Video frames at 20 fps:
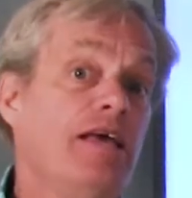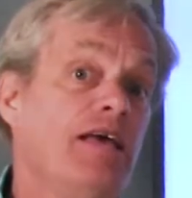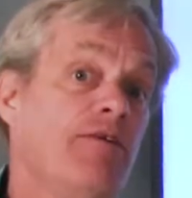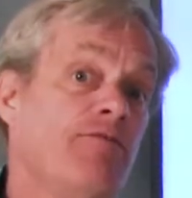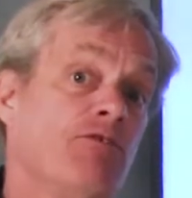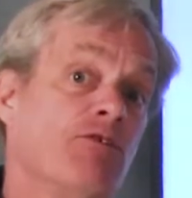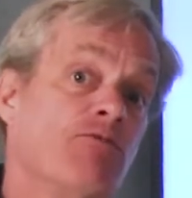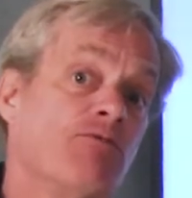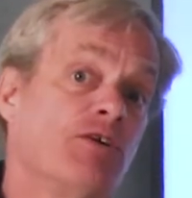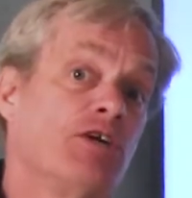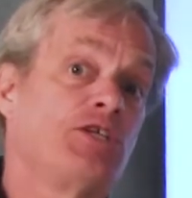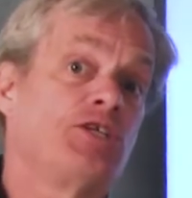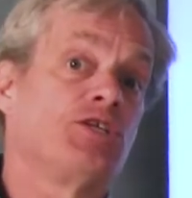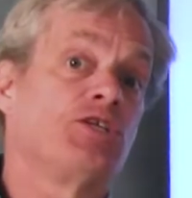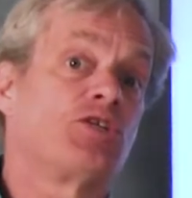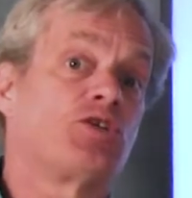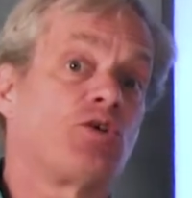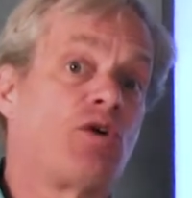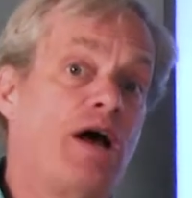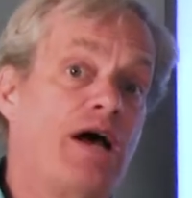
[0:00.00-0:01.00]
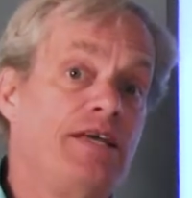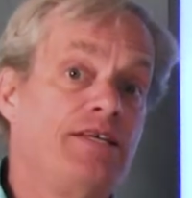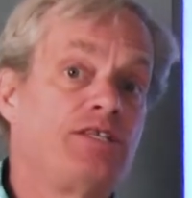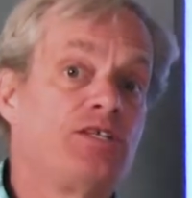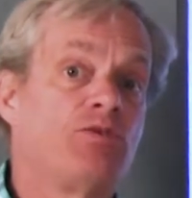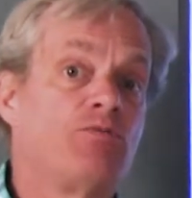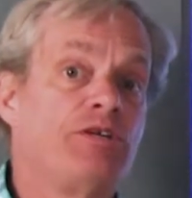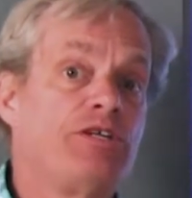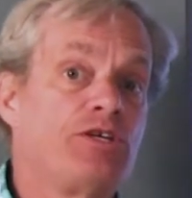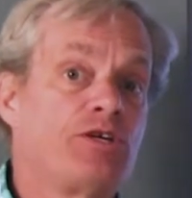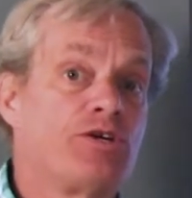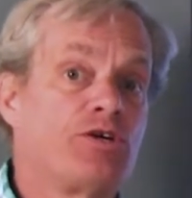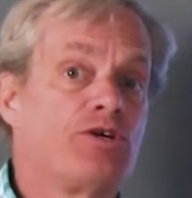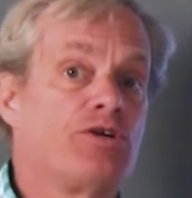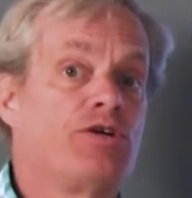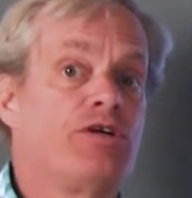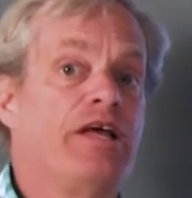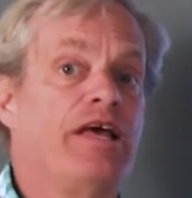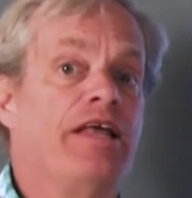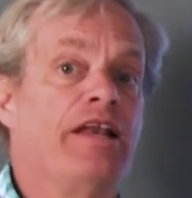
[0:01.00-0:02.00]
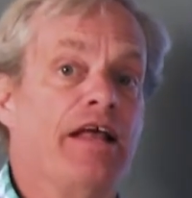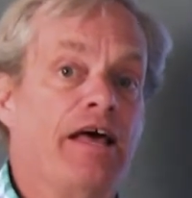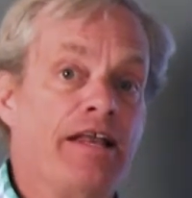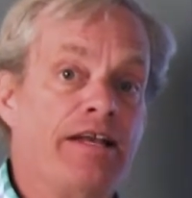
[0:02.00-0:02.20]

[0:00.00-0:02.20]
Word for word: If your function tries to return an